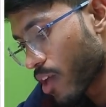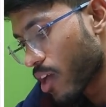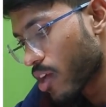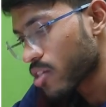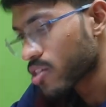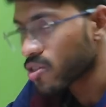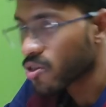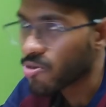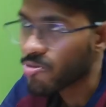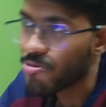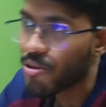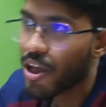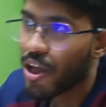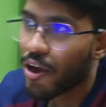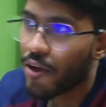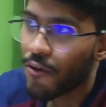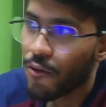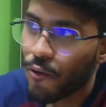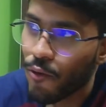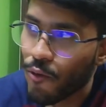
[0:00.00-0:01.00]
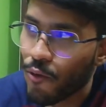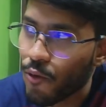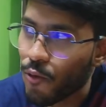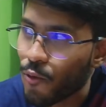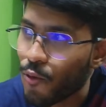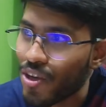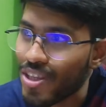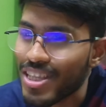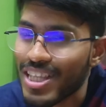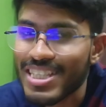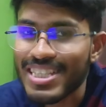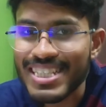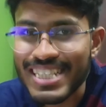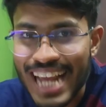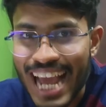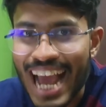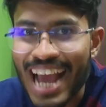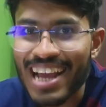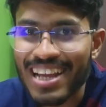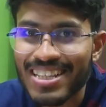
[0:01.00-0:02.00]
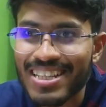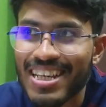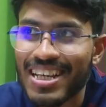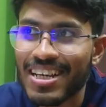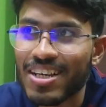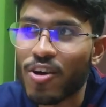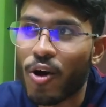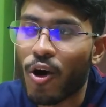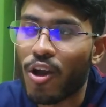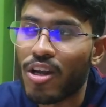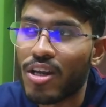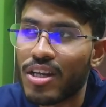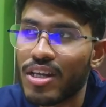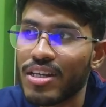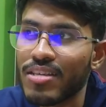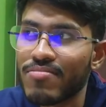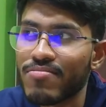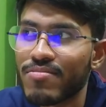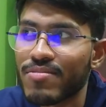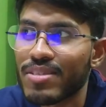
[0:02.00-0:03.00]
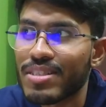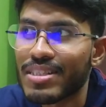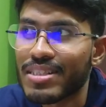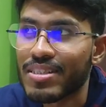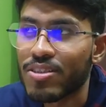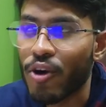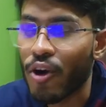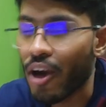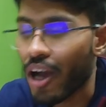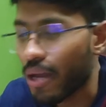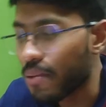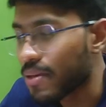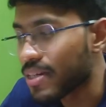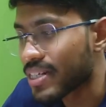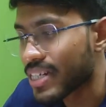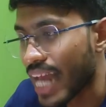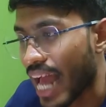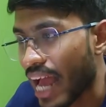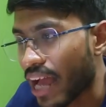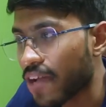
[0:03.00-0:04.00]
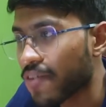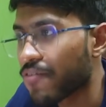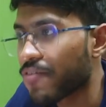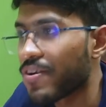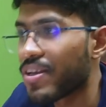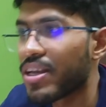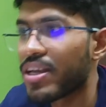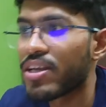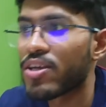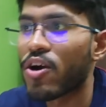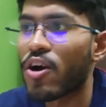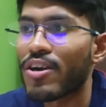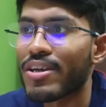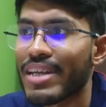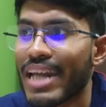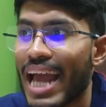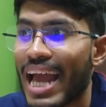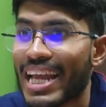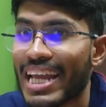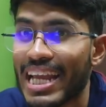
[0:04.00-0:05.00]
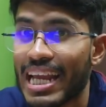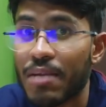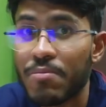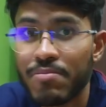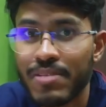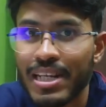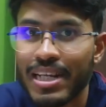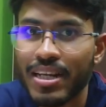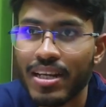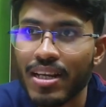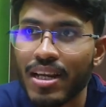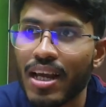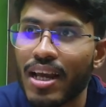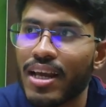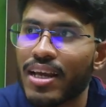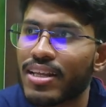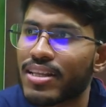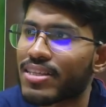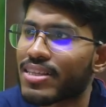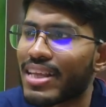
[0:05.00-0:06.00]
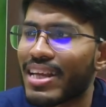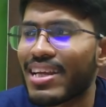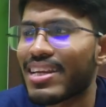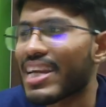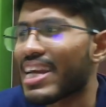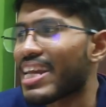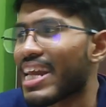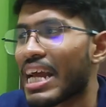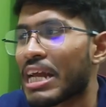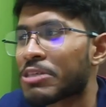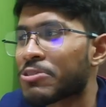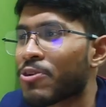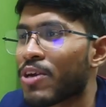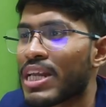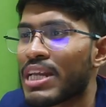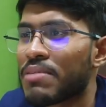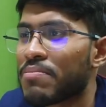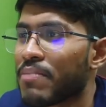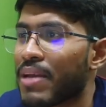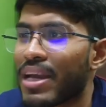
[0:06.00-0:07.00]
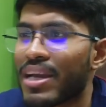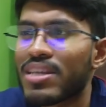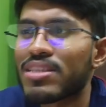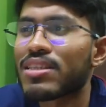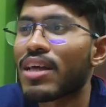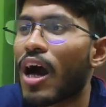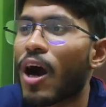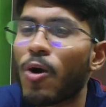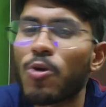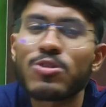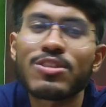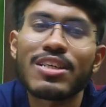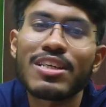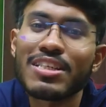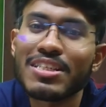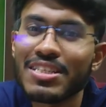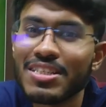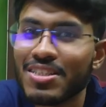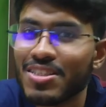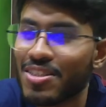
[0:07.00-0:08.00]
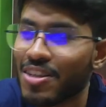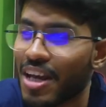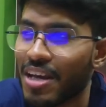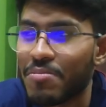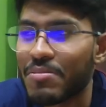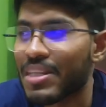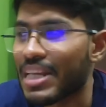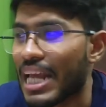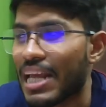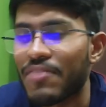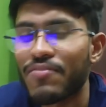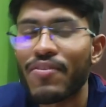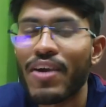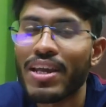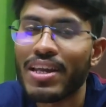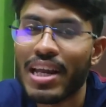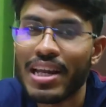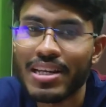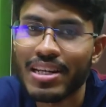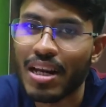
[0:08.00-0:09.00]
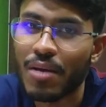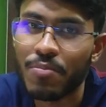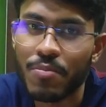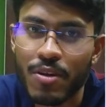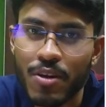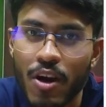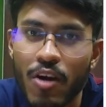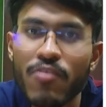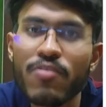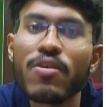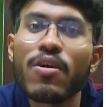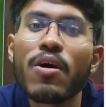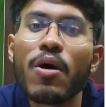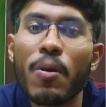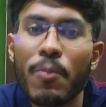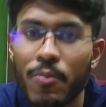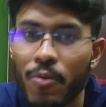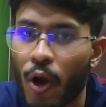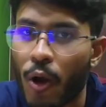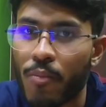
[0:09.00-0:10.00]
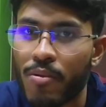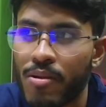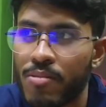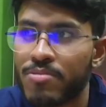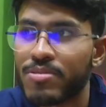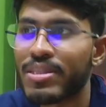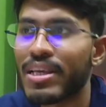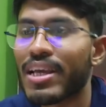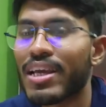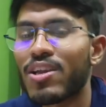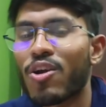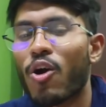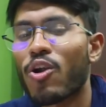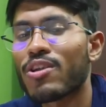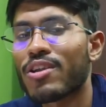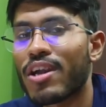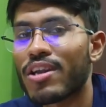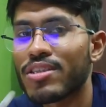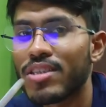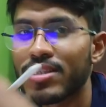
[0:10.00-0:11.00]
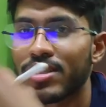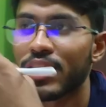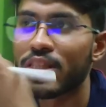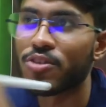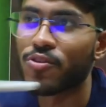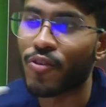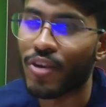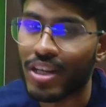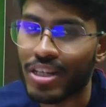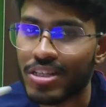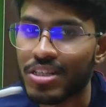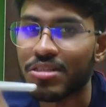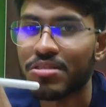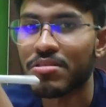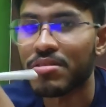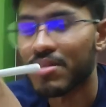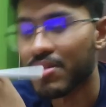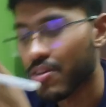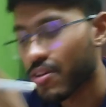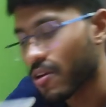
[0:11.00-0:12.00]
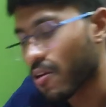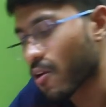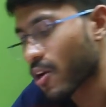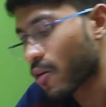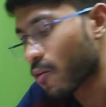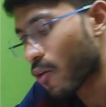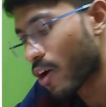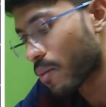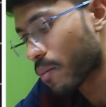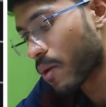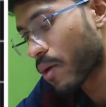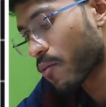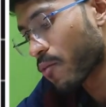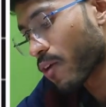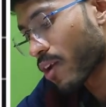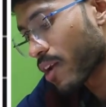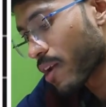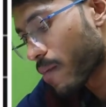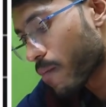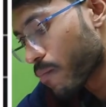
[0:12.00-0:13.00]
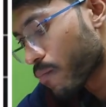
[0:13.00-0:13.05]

So with this tank thing only, I mean tank filling or tank emptying, they can actually make thousands, I mean infinite number of problems. They can alter the situation. Okay, one by one.